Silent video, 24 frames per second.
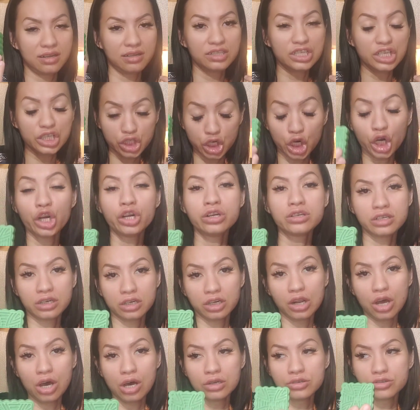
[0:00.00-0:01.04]

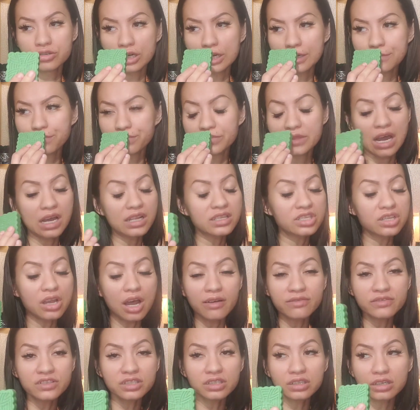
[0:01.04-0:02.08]
detergent laundry not
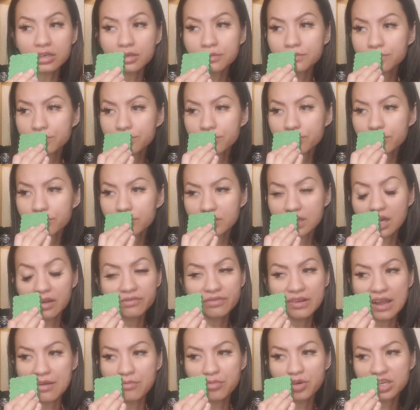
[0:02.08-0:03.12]
softener not
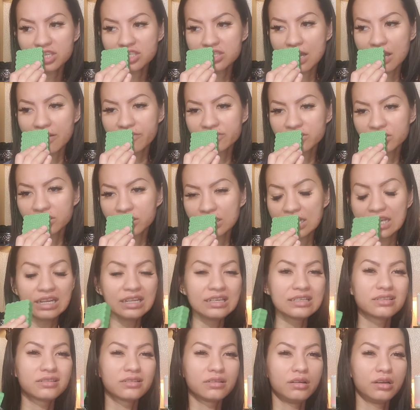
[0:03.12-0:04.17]
fabric softener it
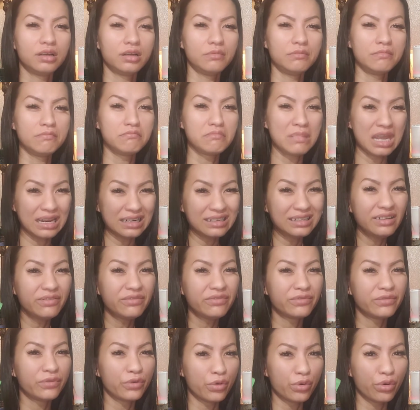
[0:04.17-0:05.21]
is mainly
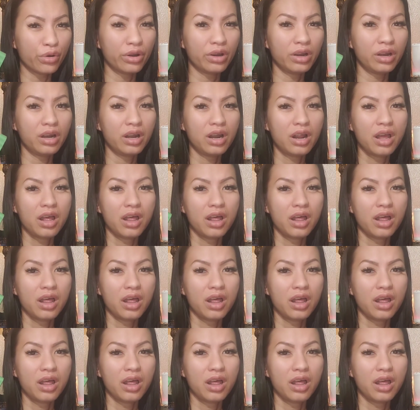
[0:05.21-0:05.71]
for